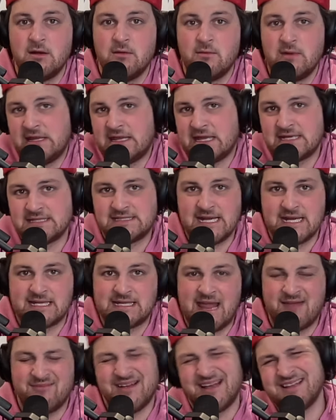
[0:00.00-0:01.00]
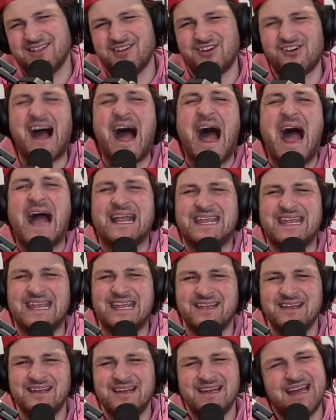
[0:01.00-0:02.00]
What do you think his nickname? I had a little
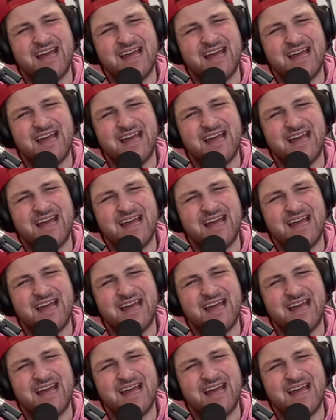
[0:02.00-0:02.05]
hockey.